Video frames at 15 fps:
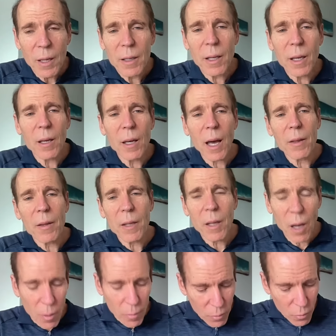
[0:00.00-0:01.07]
yeah,
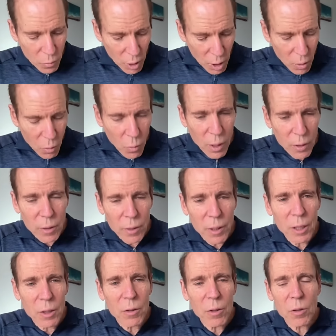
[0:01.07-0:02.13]
um, well,
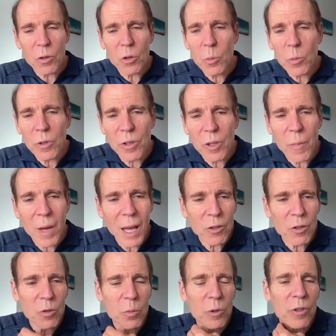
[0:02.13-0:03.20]
the, the tumors in the
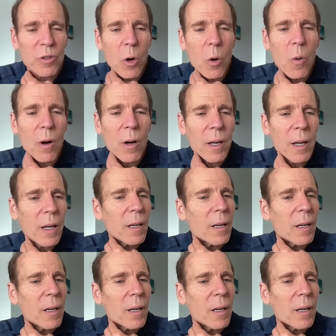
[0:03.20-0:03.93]
masses were so